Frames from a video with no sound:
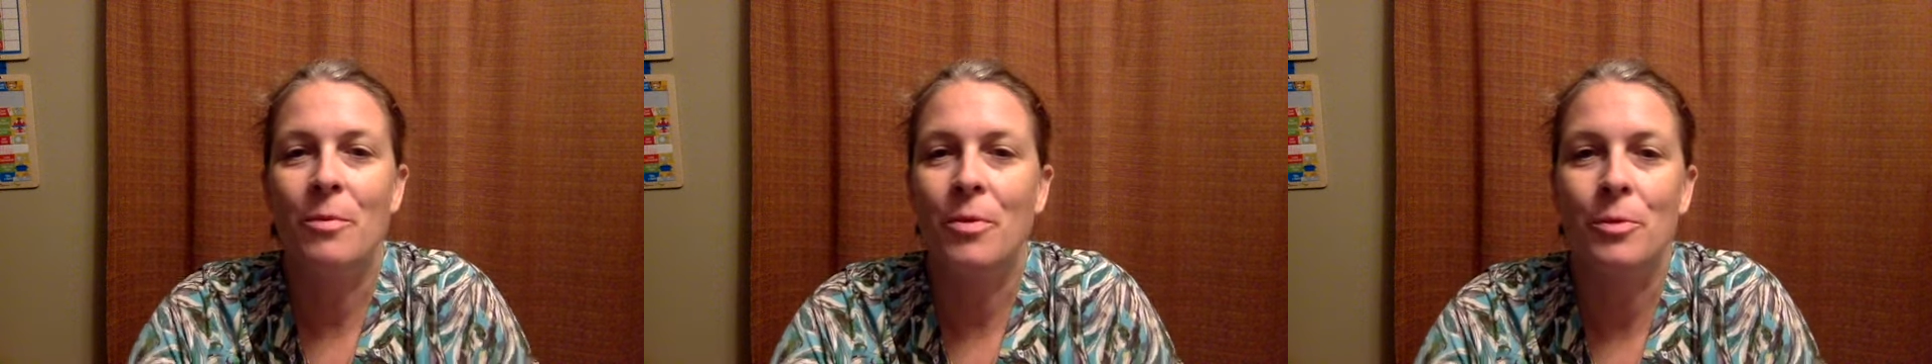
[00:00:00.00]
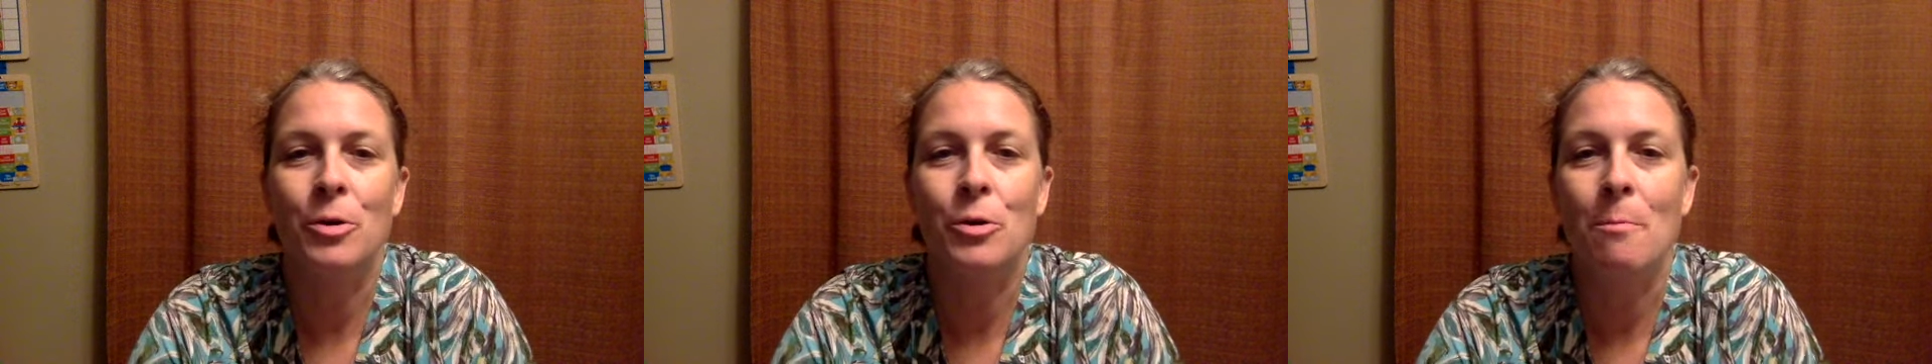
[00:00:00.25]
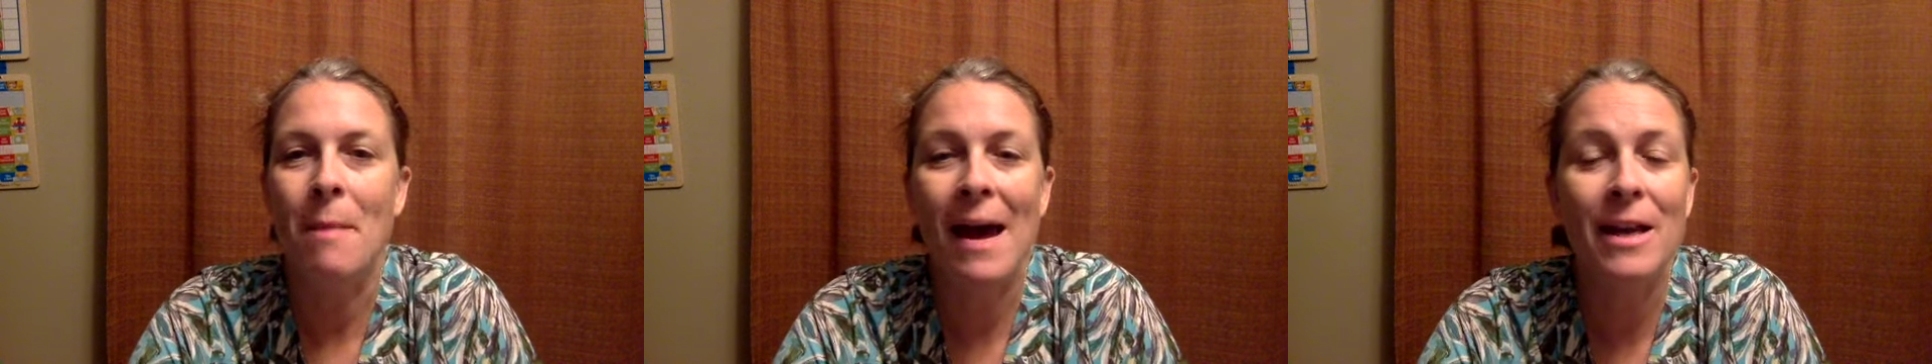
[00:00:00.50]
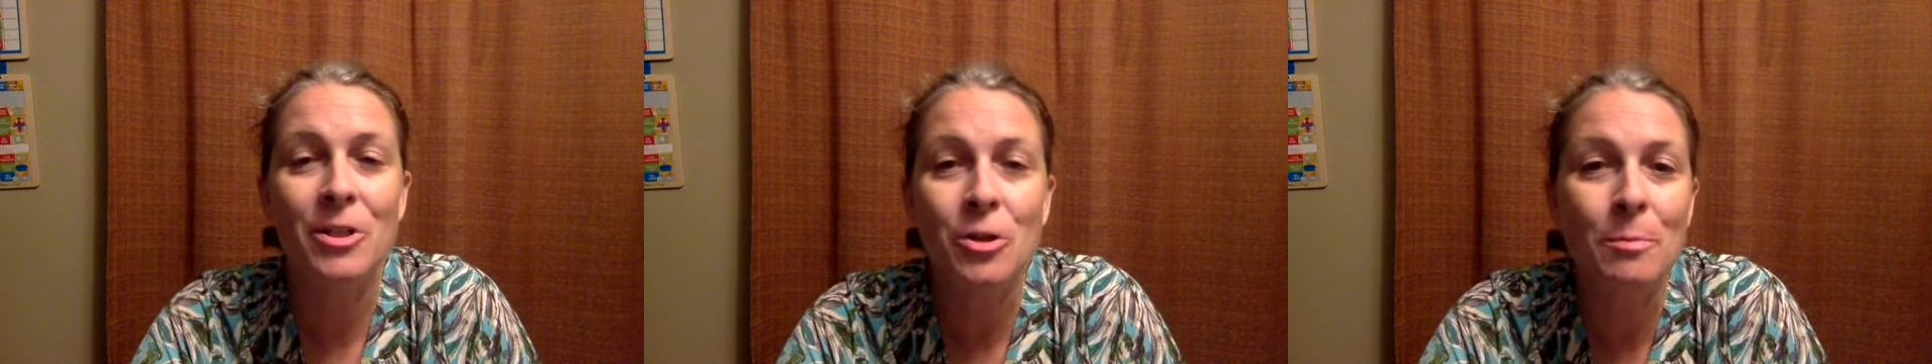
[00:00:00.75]
through
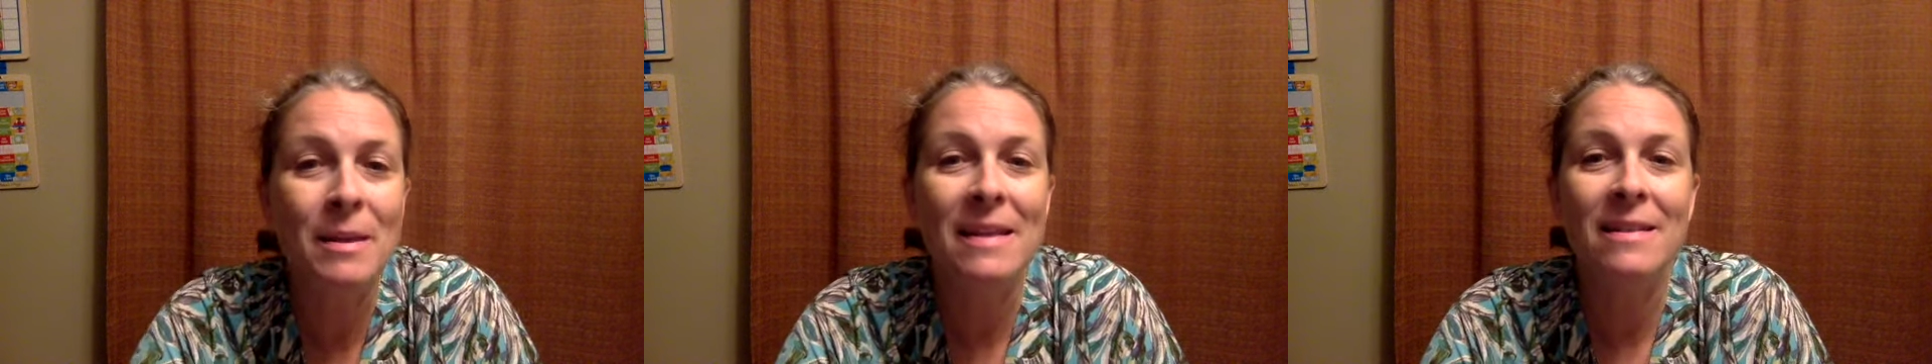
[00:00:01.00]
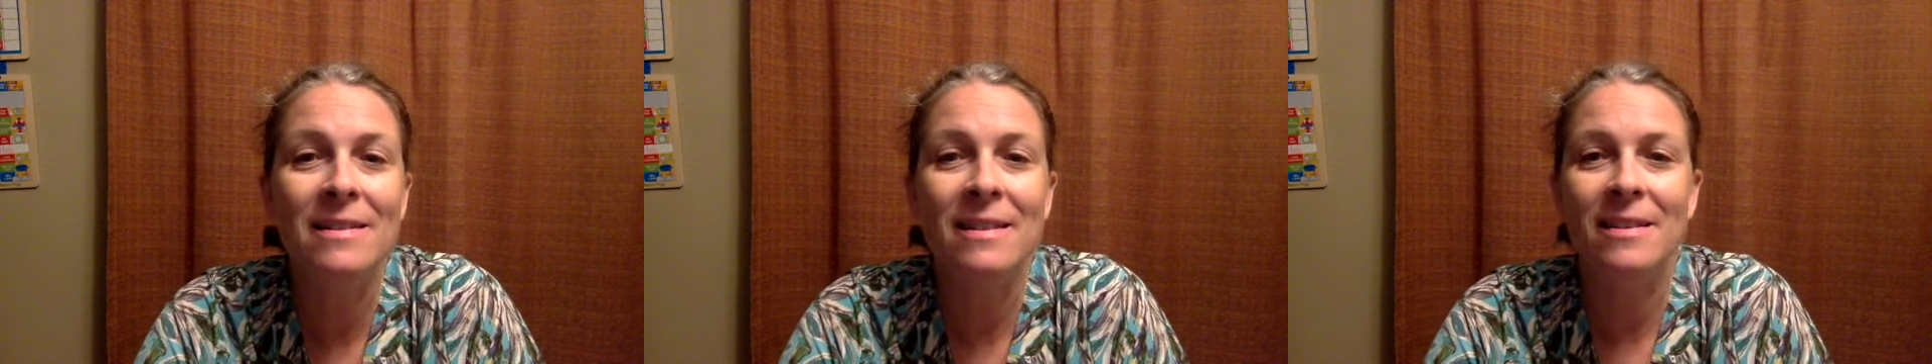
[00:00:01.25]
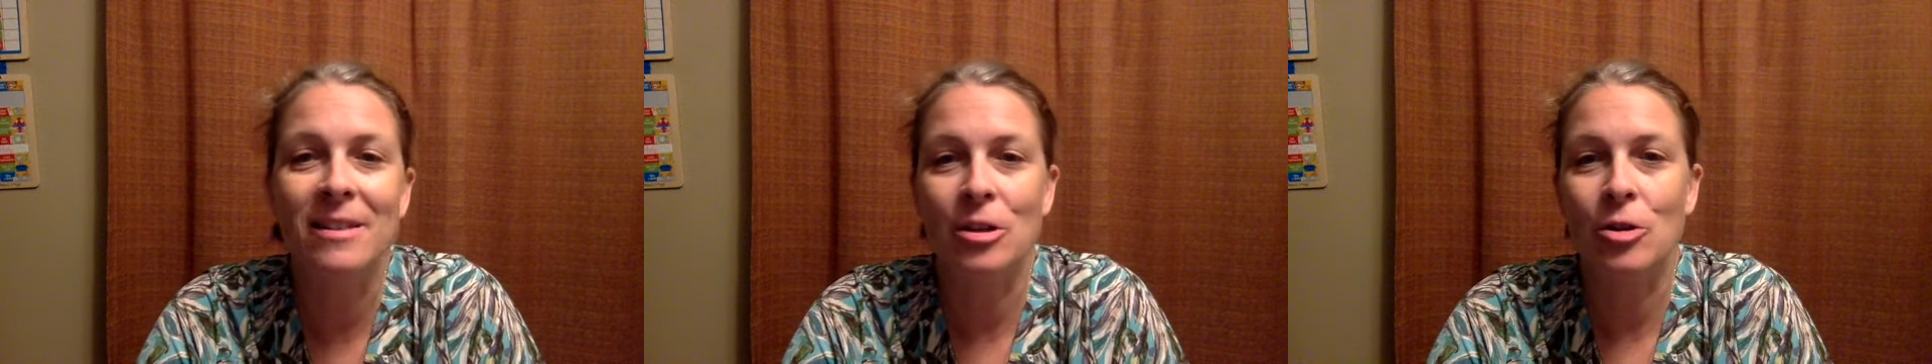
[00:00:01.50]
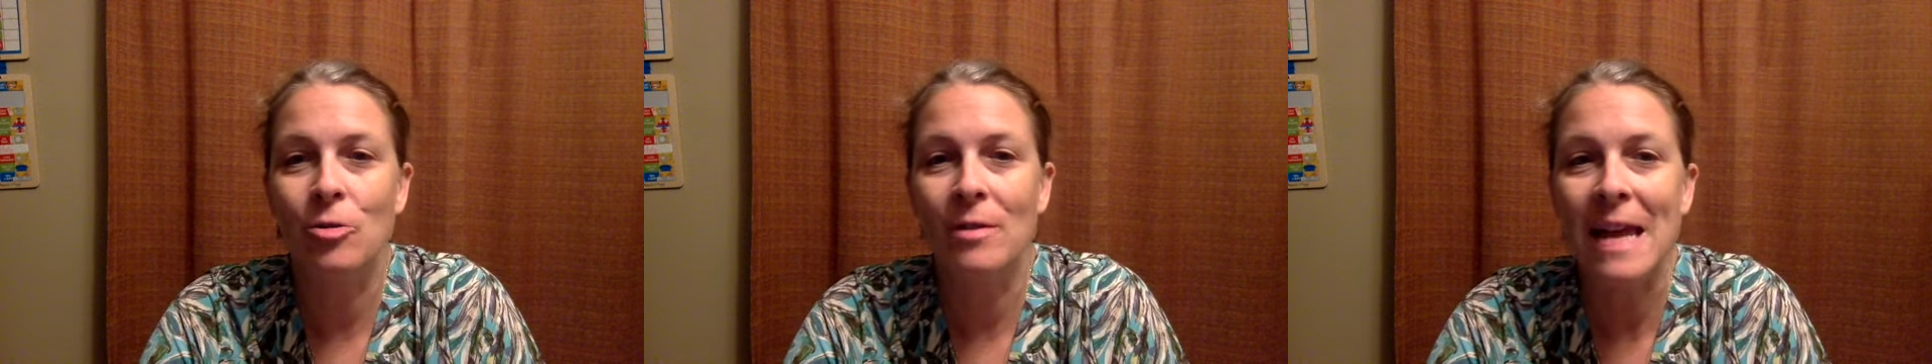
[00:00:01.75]
masterpieces
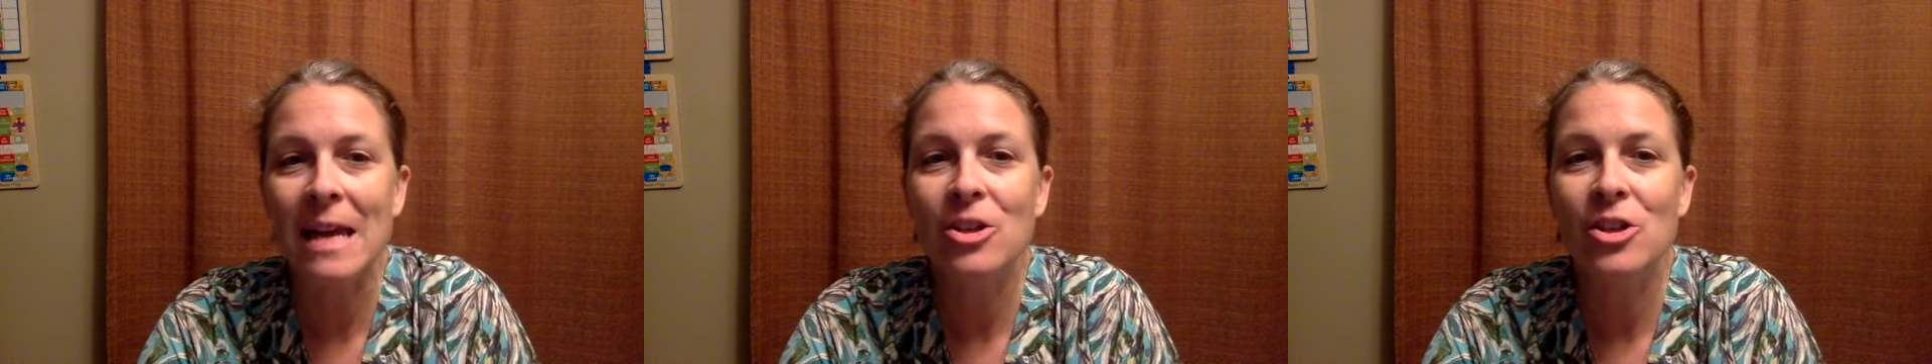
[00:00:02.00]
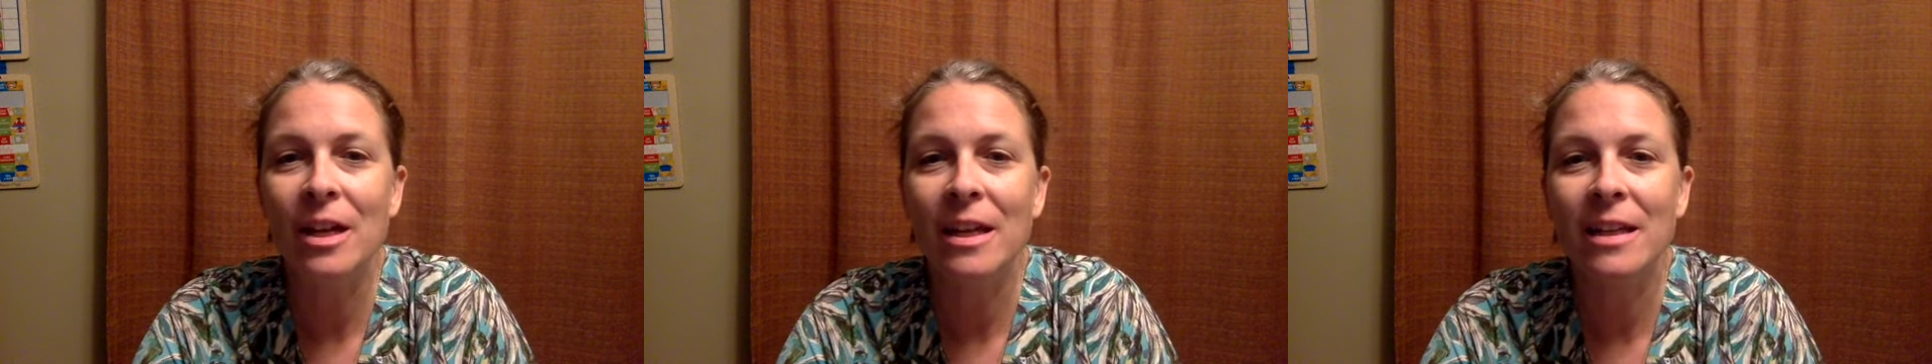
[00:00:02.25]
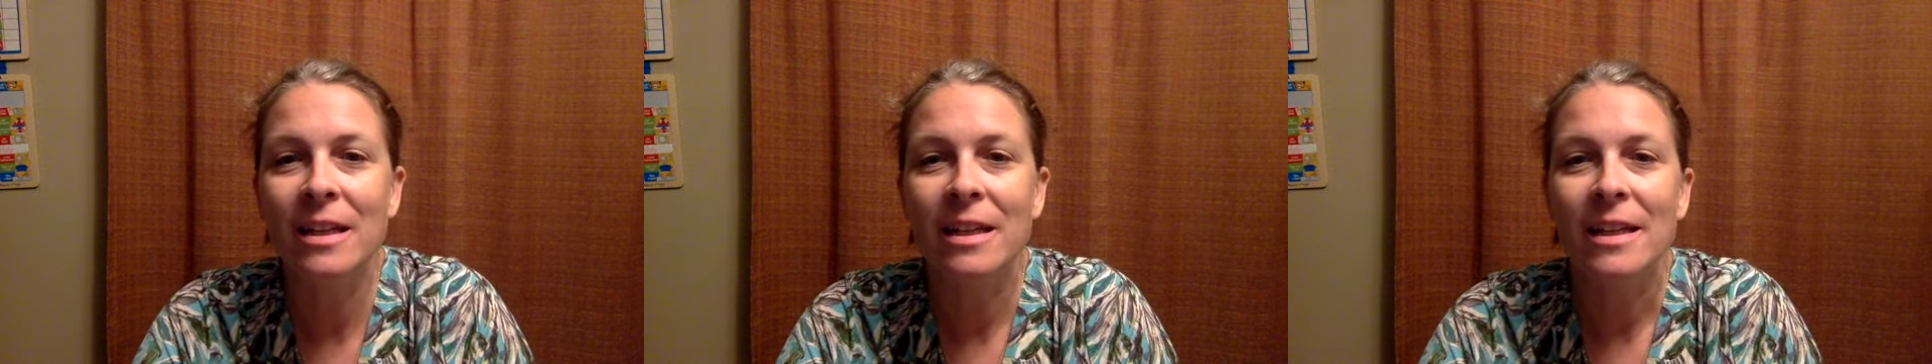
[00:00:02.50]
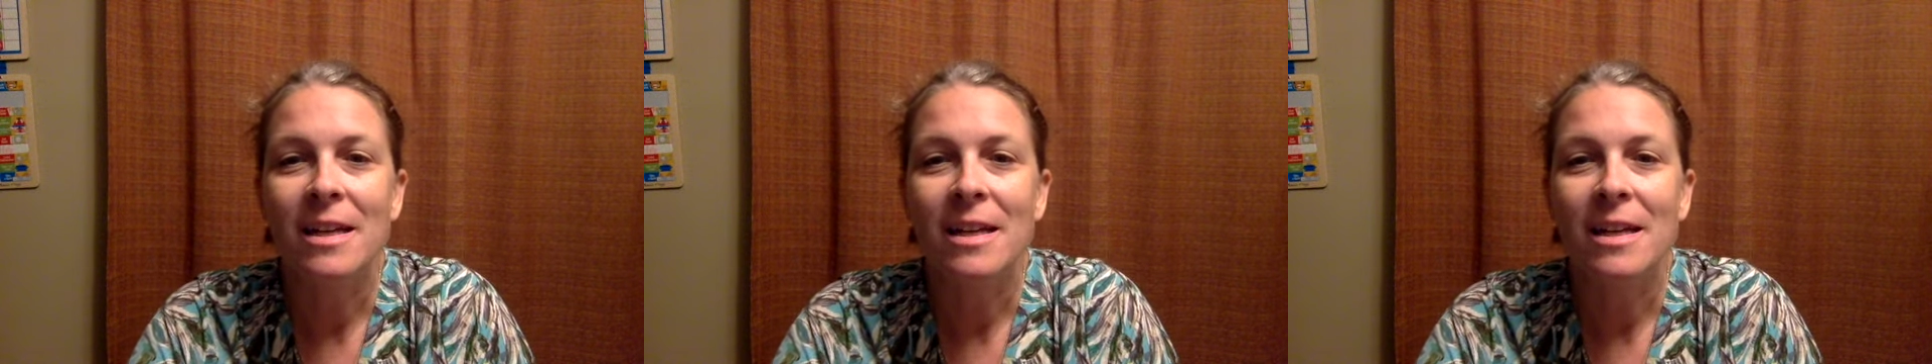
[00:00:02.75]
and creation